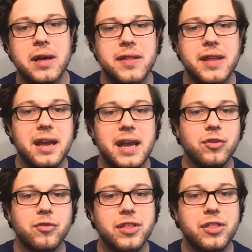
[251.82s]
That
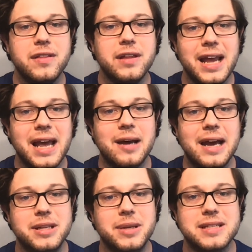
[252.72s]
everything that
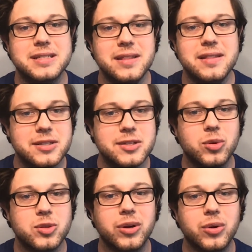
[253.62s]
happens in this
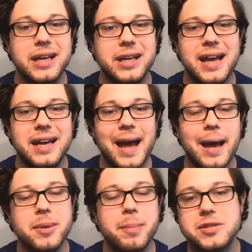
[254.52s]
story
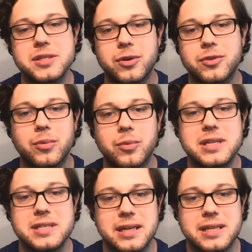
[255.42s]
happens for a
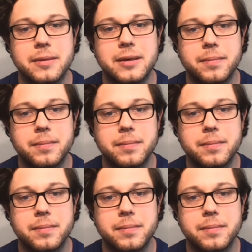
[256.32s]
reason.